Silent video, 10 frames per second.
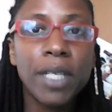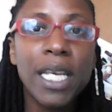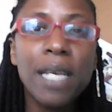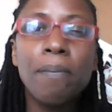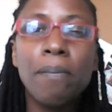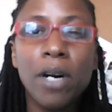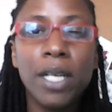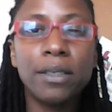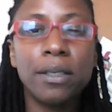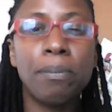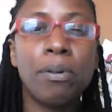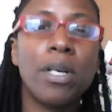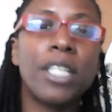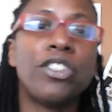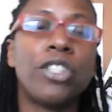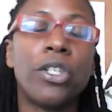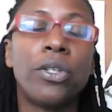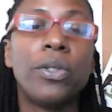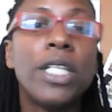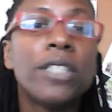It might surprise
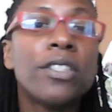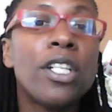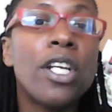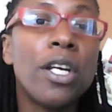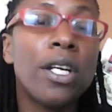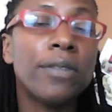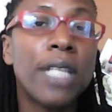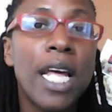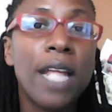you to learn